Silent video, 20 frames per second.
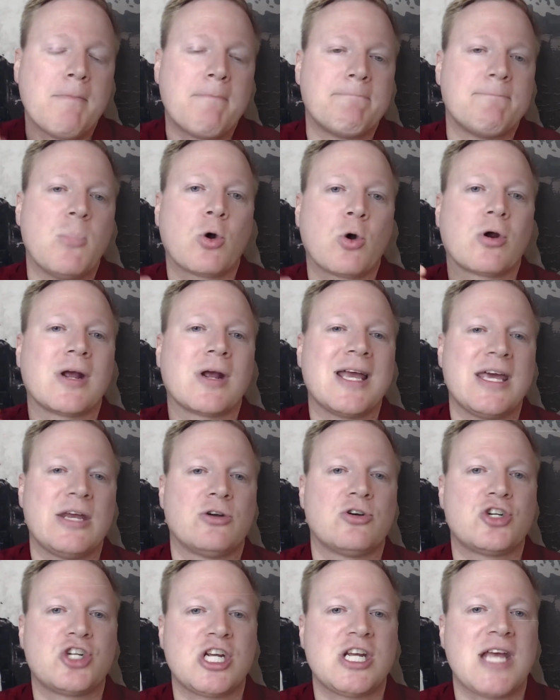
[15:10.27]
more
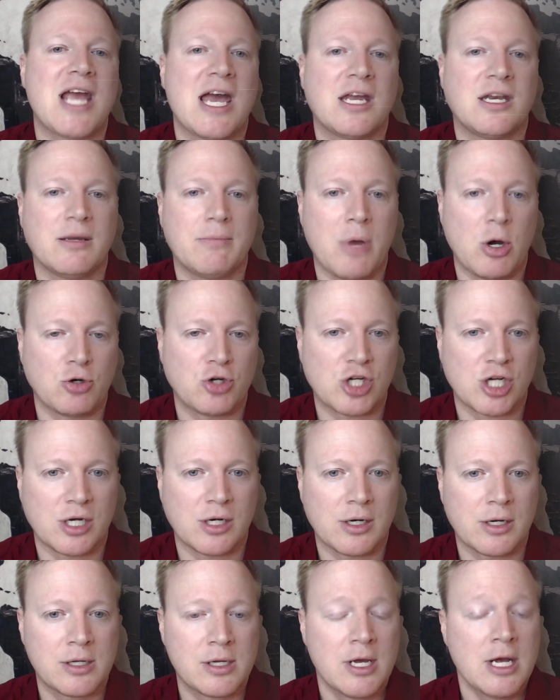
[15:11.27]
energy and
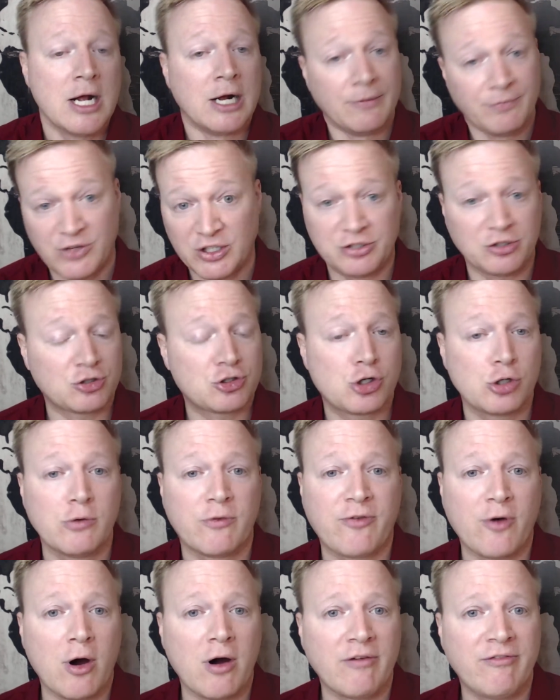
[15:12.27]
emotion. This is true
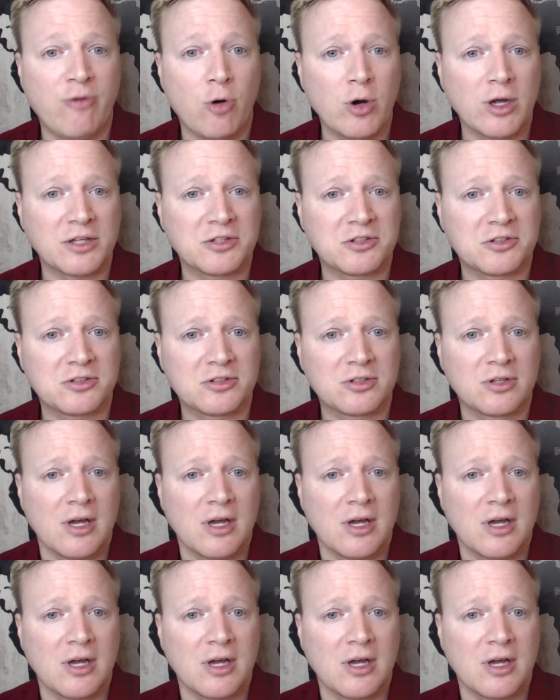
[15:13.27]
for our voice.